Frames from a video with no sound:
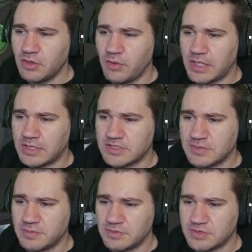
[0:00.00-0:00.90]
Oh, I guess I
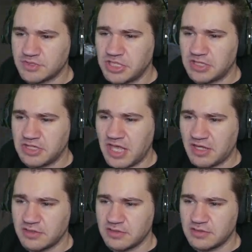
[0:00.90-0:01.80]
better just take
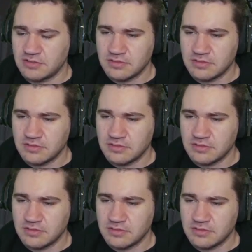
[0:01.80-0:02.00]
that, huh?